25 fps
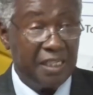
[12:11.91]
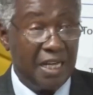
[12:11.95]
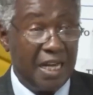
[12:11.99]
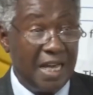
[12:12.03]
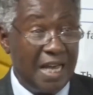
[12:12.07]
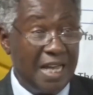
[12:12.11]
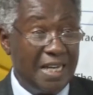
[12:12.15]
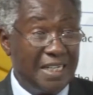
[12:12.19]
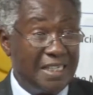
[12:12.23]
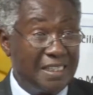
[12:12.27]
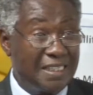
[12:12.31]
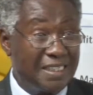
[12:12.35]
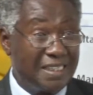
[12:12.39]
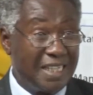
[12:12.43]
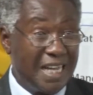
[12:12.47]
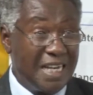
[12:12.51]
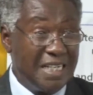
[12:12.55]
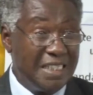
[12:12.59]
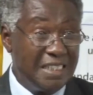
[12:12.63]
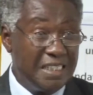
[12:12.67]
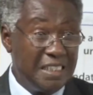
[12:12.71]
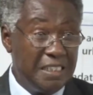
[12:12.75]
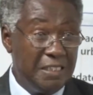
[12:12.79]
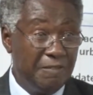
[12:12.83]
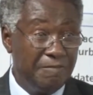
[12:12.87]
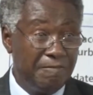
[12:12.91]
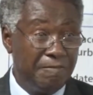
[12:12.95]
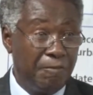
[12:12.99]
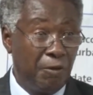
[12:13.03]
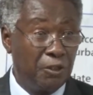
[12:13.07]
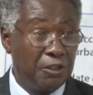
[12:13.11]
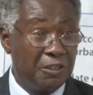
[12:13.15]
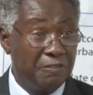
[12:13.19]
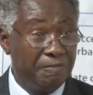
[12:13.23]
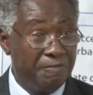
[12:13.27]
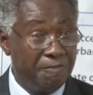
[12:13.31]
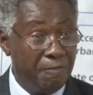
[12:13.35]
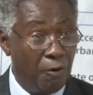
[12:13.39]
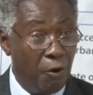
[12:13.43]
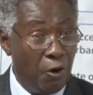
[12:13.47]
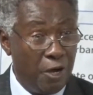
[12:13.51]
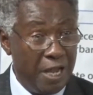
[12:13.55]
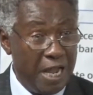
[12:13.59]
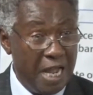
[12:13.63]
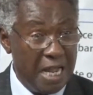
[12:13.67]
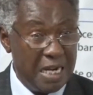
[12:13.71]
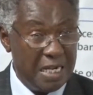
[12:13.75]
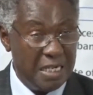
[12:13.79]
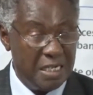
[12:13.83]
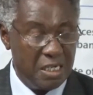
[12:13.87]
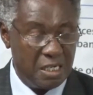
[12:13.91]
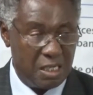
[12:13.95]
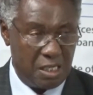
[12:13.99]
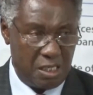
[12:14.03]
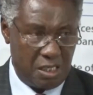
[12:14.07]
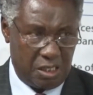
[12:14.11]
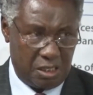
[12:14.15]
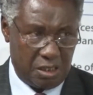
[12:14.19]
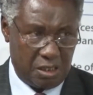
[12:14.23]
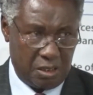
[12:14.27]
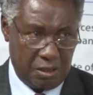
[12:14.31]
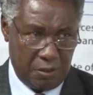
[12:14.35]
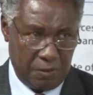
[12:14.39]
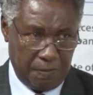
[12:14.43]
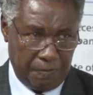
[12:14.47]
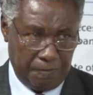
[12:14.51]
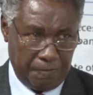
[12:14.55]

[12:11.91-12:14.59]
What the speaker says: It sent in 44 entries.